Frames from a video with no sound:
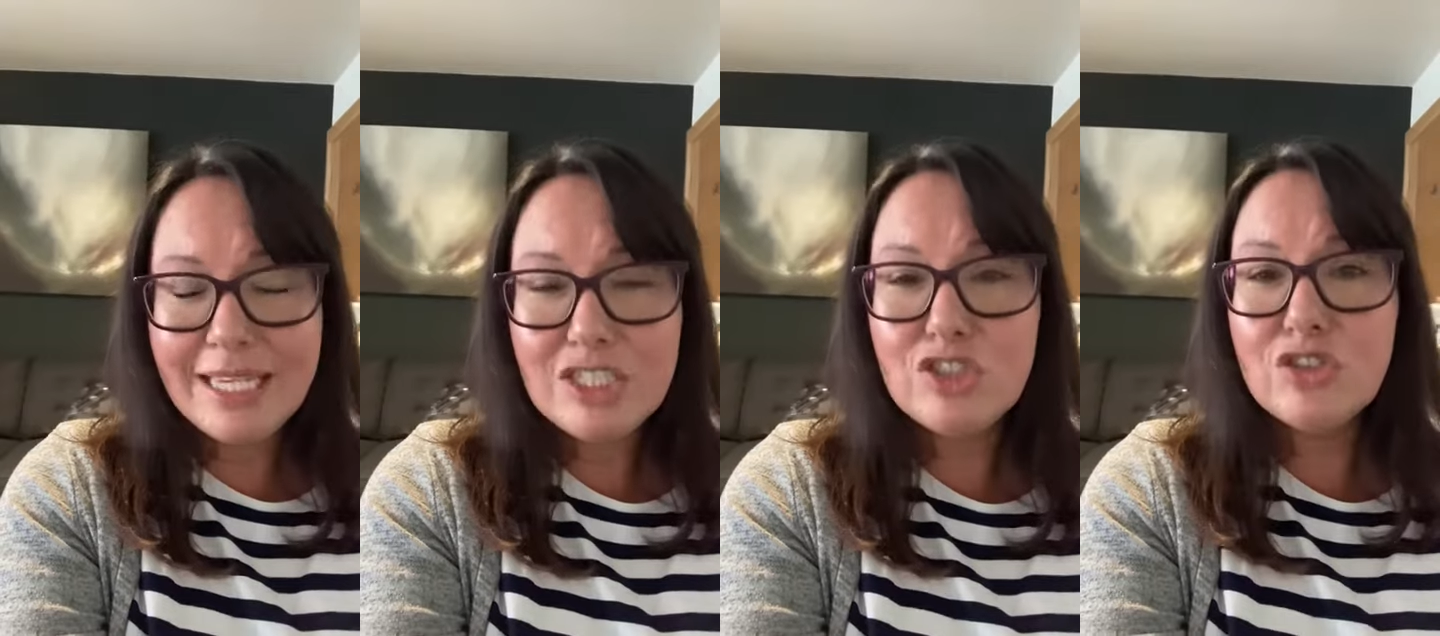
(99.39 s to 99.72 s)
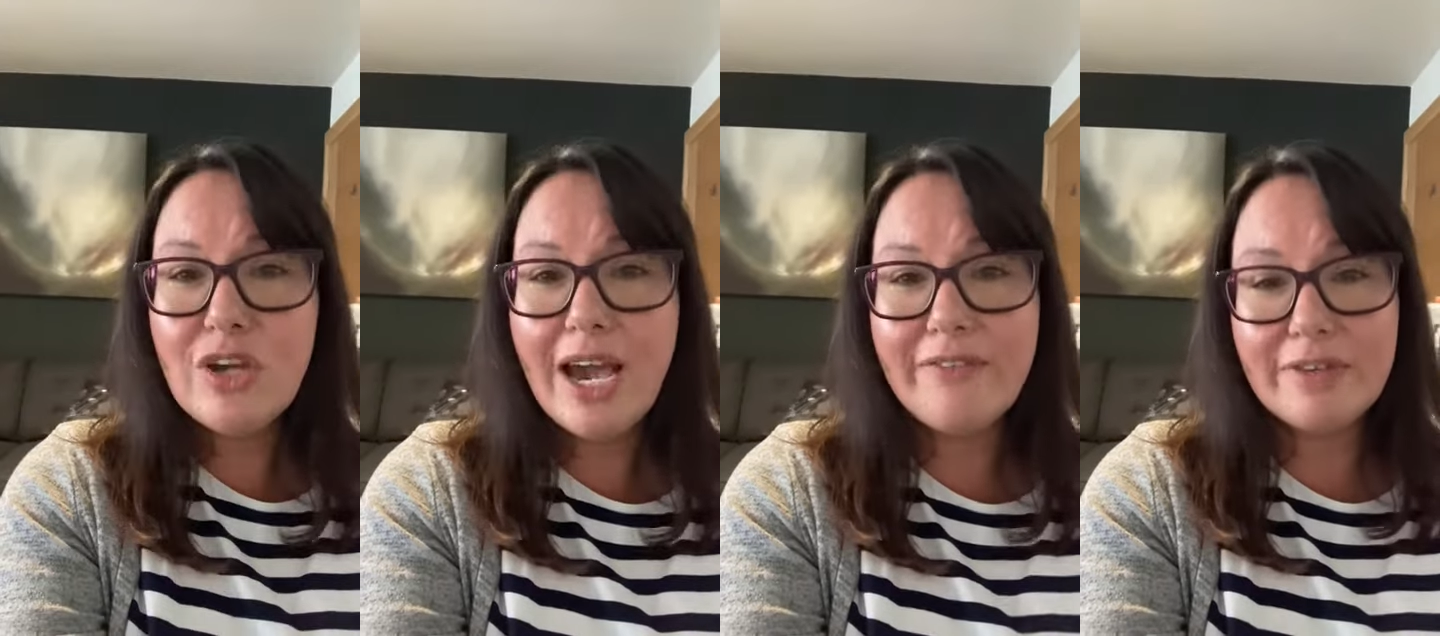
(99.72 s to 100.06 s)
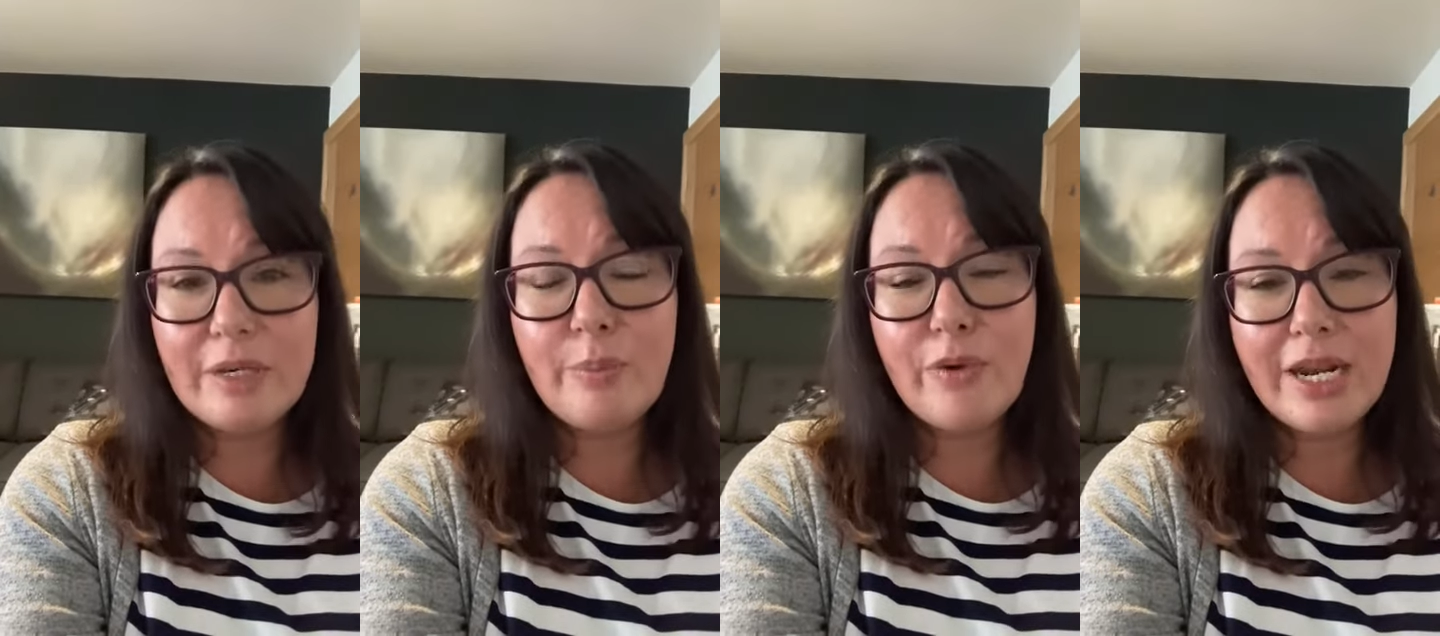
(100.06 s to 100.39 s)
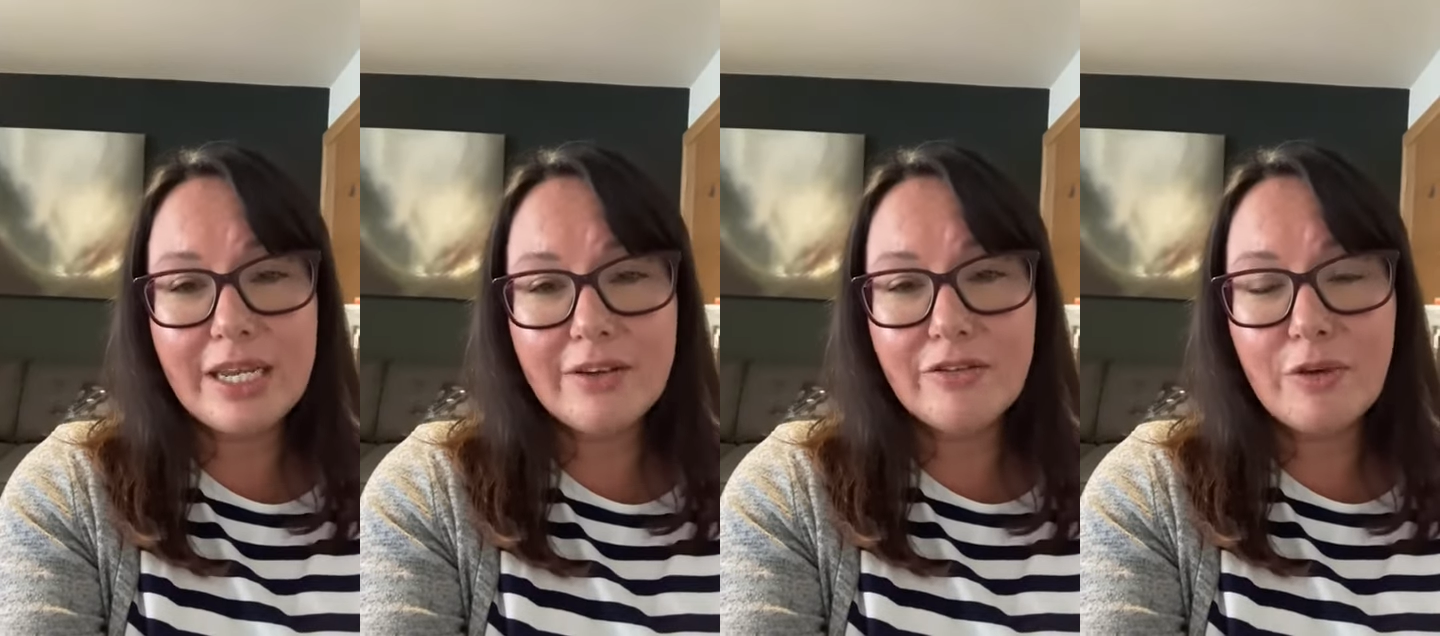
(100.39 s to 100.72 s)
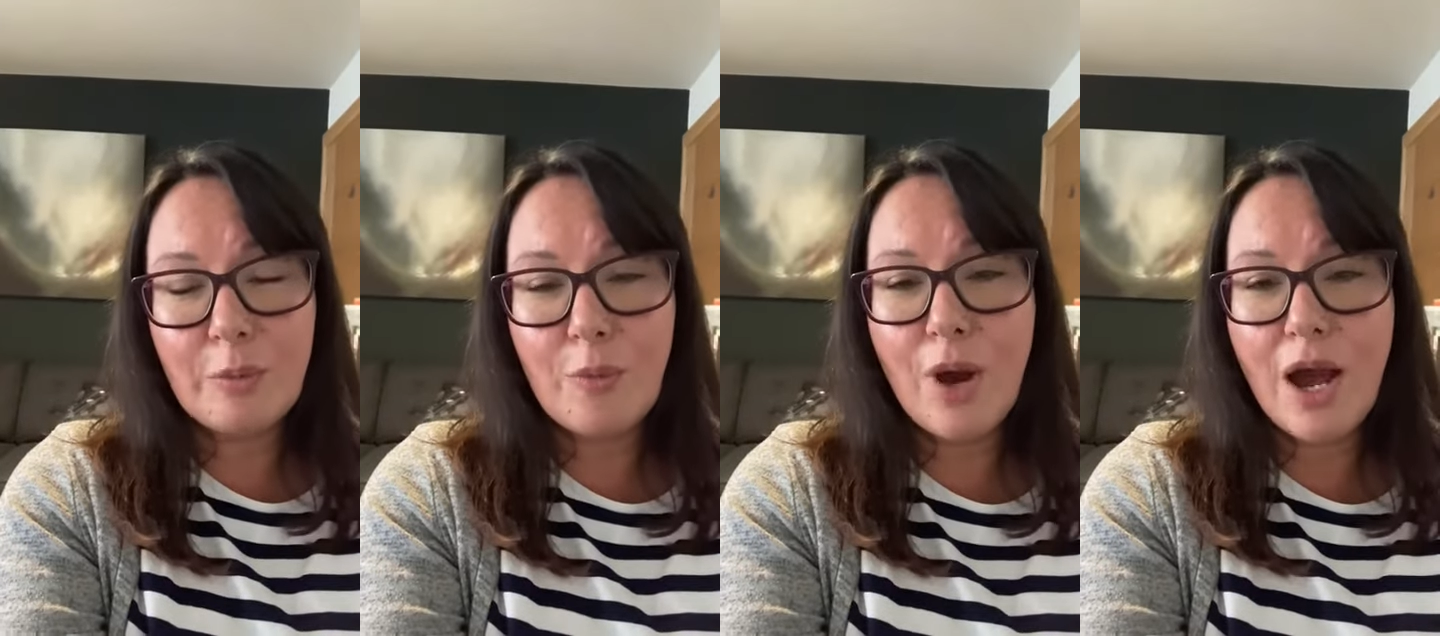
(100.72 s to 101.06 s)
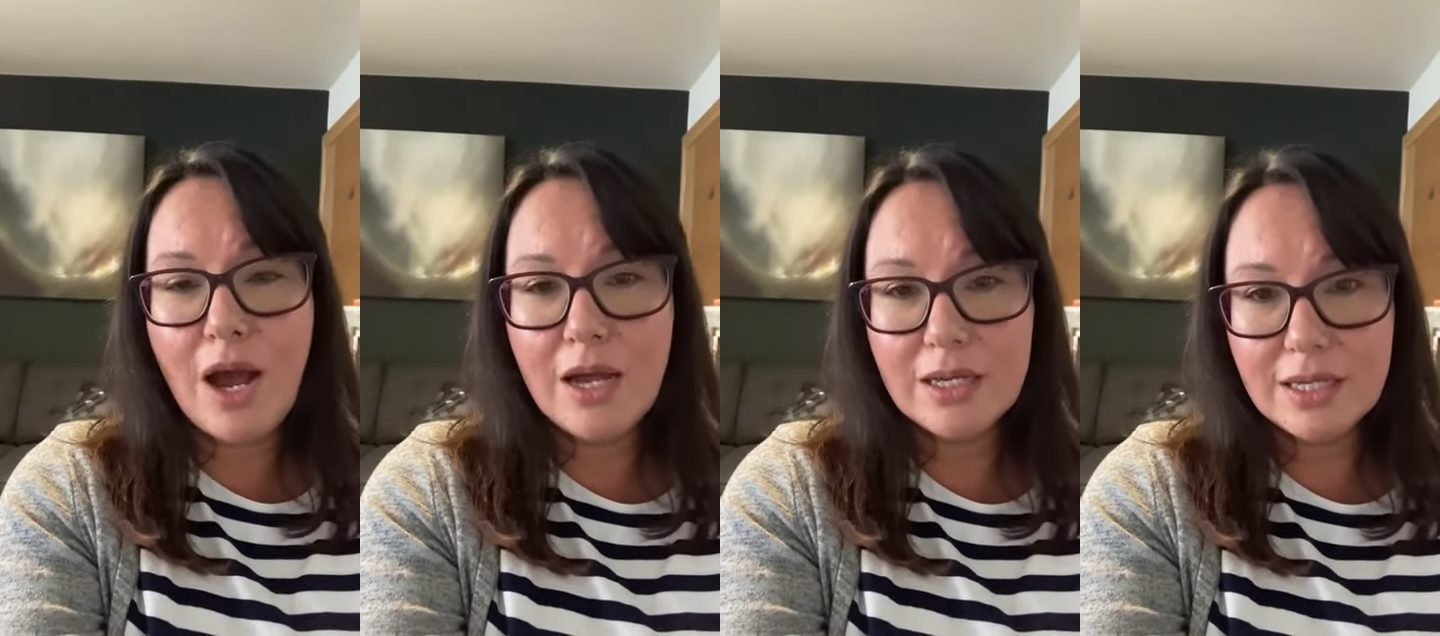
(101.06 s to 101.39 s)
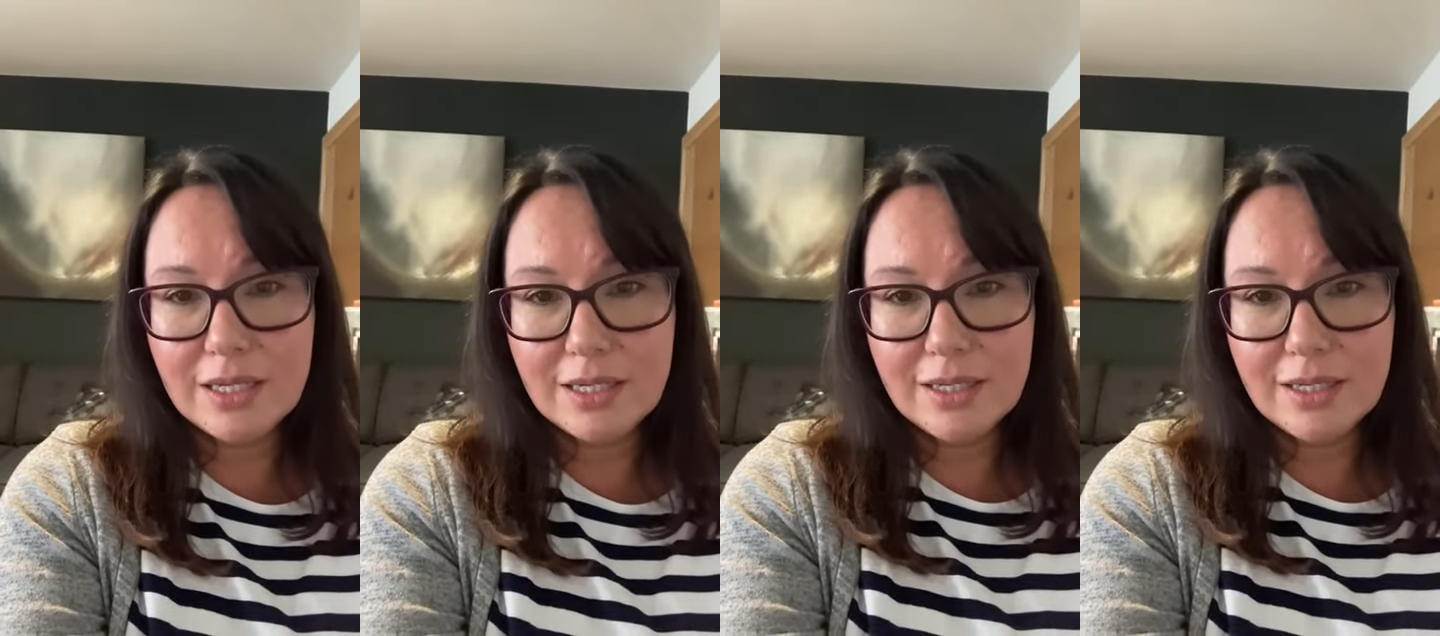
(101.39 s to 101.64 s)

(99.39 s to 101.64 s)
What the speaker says: sure you're having a break from work.